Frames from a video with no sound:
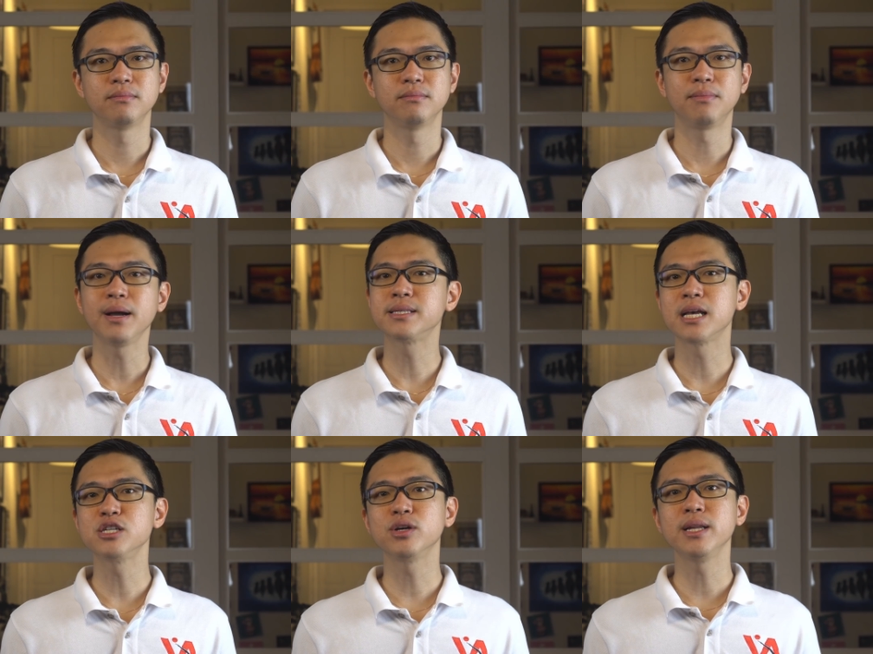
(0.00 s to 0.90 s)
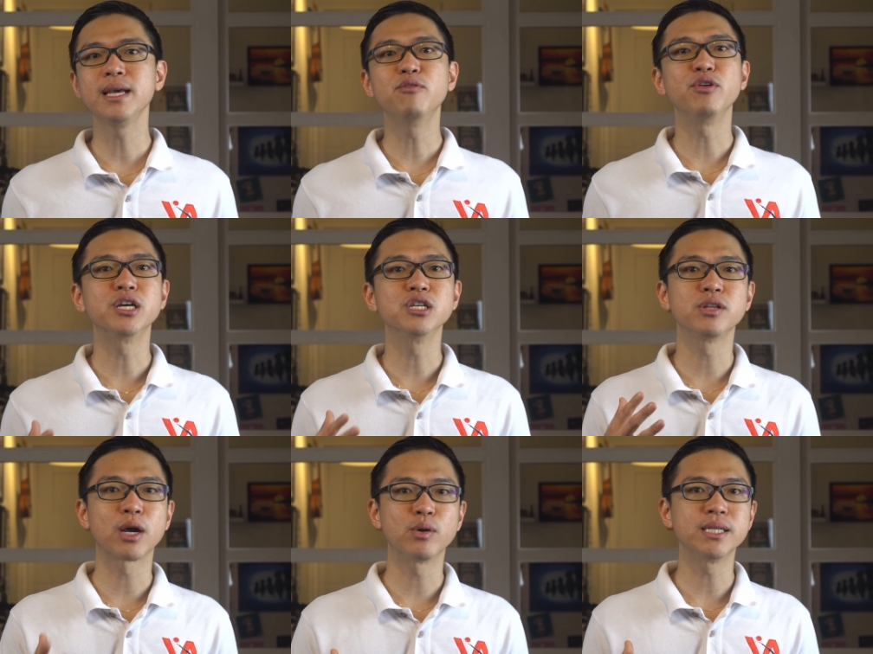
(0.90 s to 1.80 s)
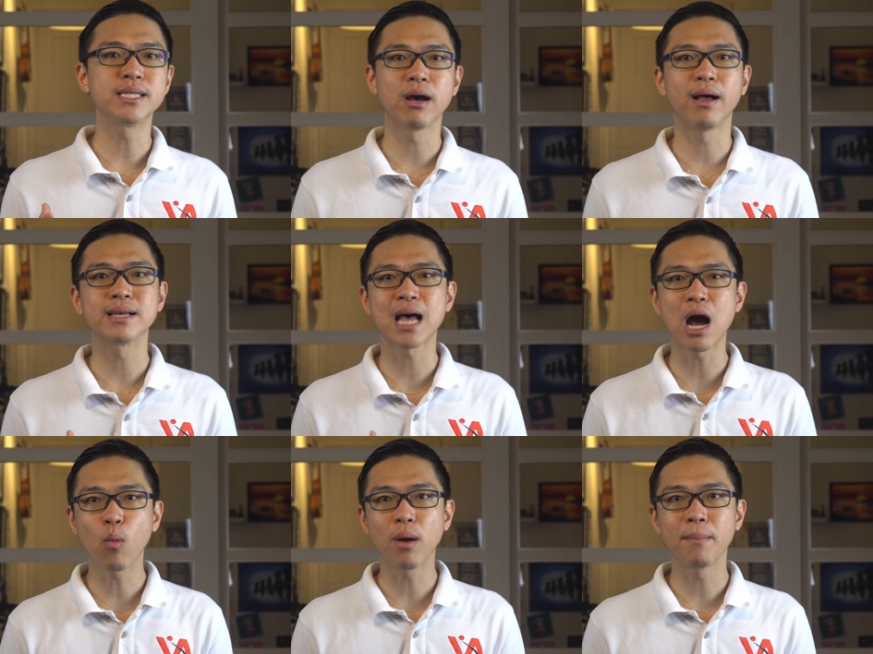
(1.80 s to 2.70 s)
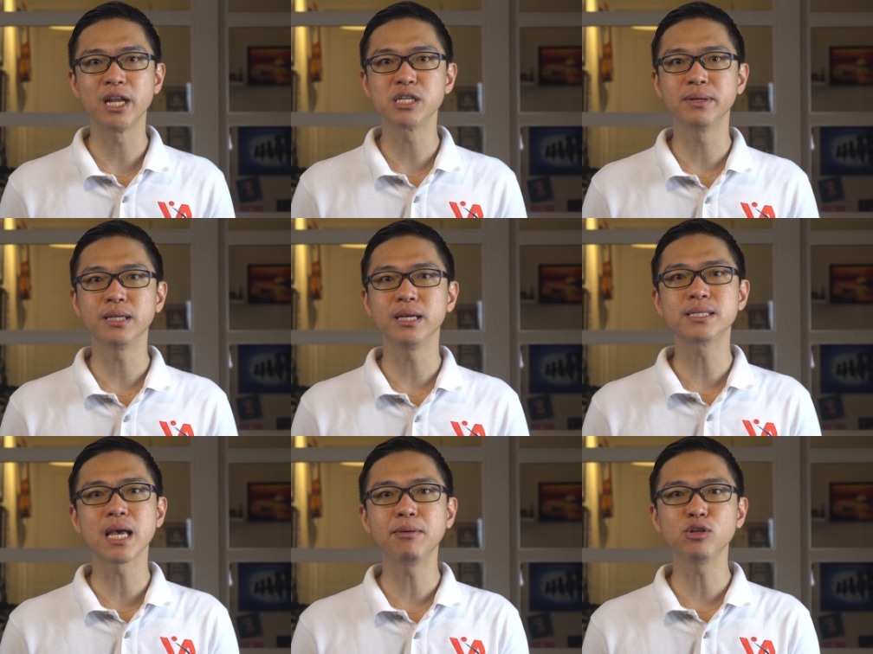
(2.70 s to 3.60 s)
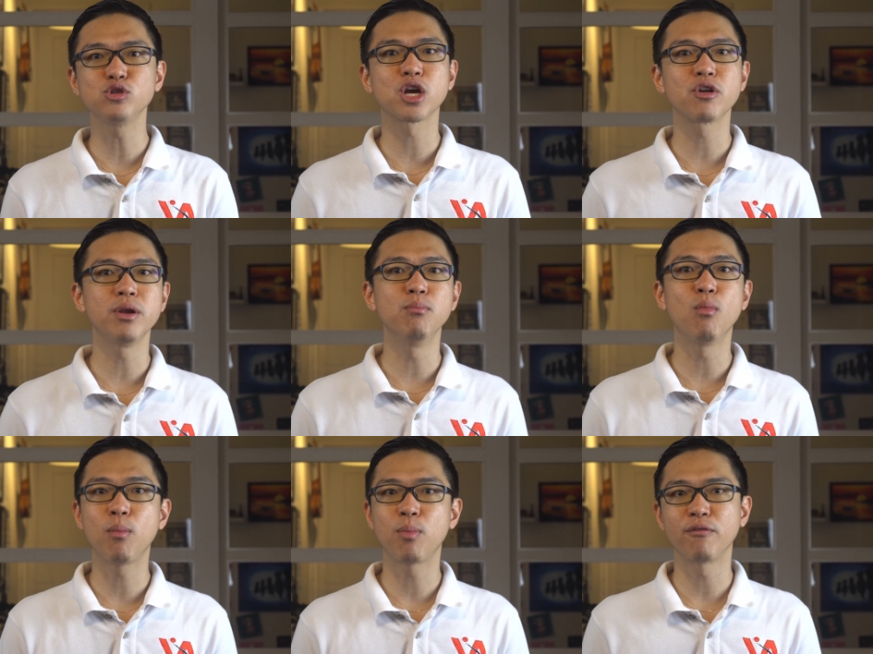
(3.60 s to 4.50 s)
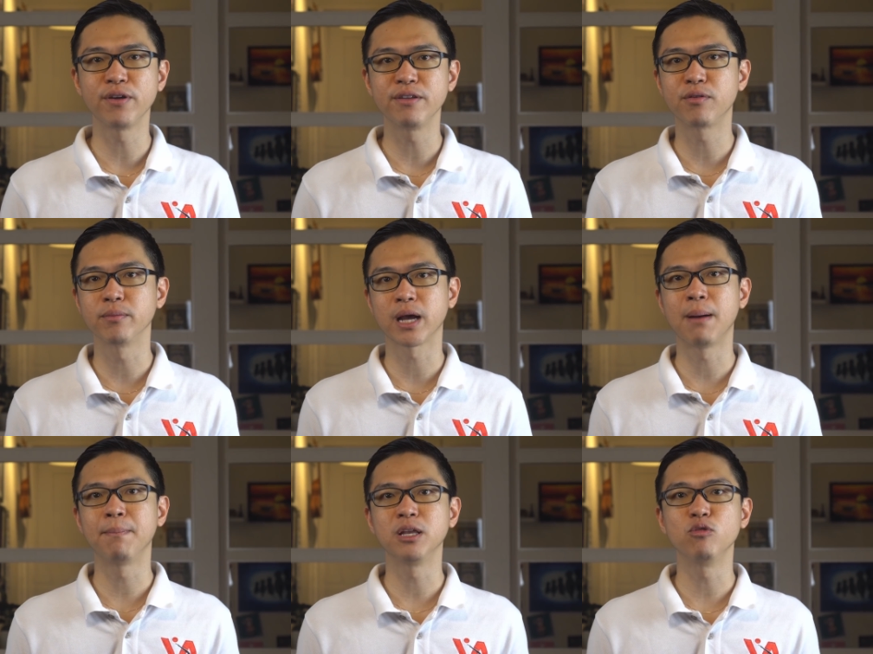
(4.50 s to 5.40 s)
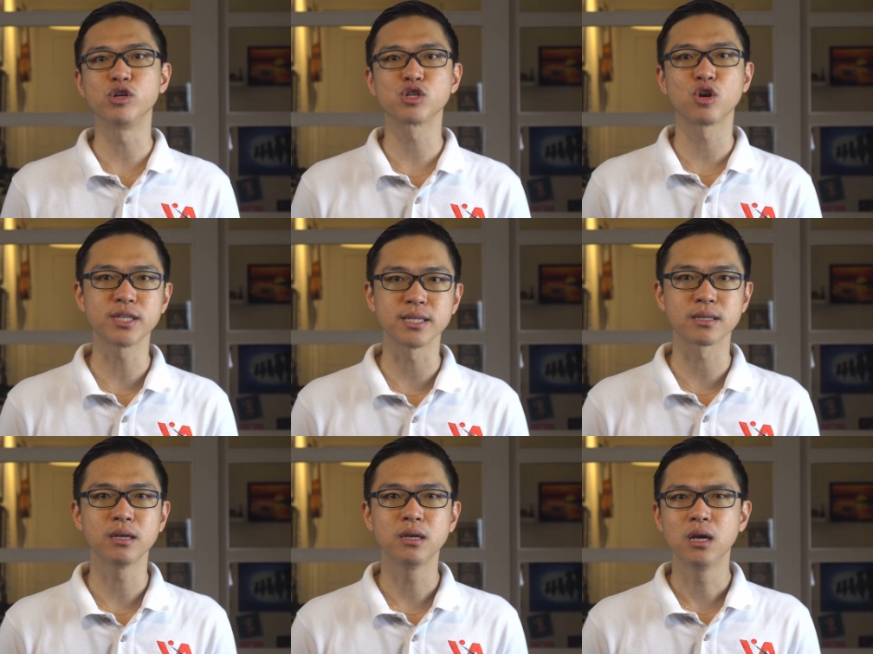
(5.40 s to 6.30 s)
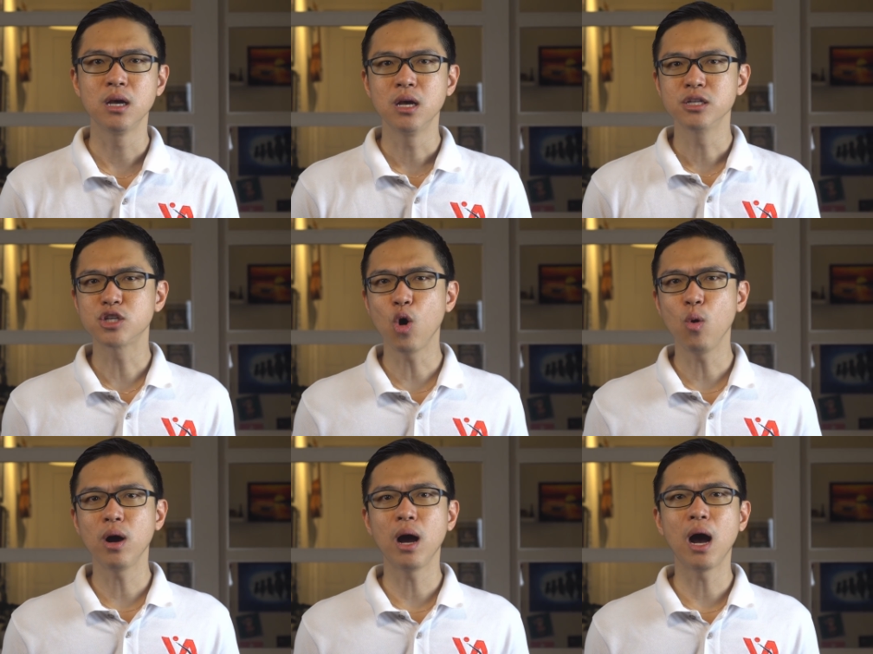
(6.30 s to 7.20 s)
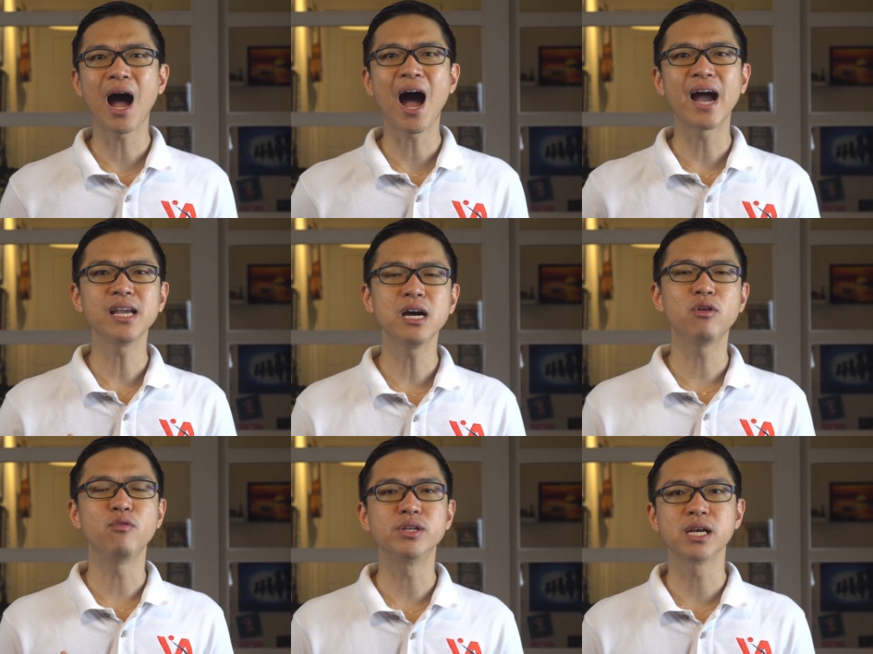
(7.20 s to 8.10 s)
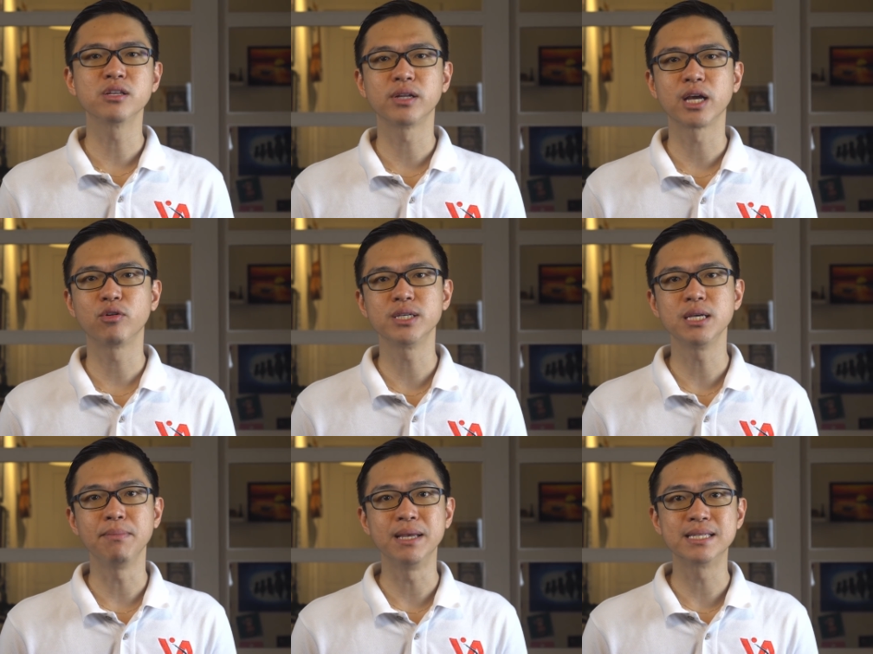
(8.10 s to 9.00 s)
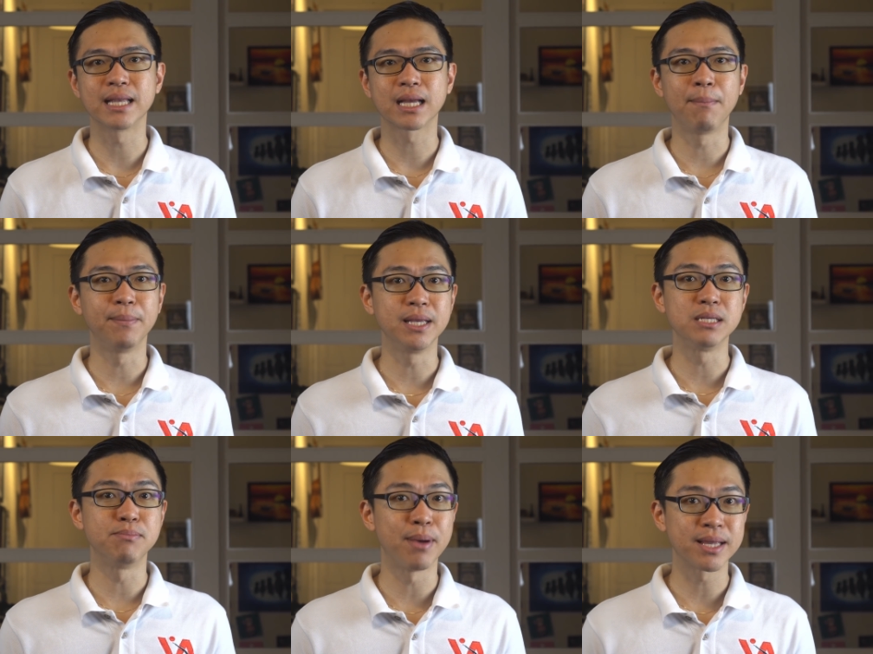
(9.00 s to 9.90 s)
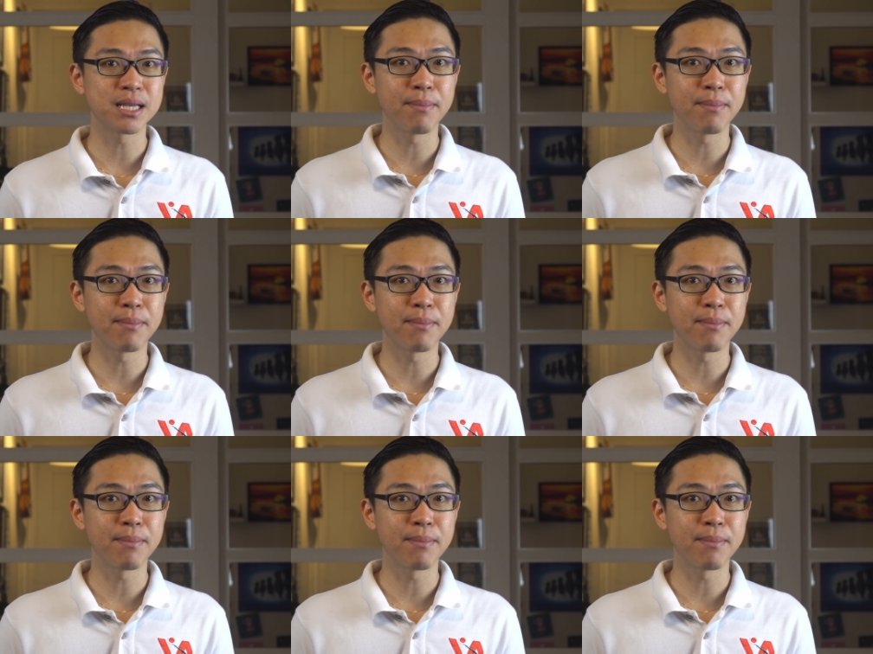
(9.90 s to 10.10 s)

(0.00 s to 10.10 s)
But essentially, return on equity tells us how well management is able to generate more profit from the company resources. So a higher return on equity means that the company is better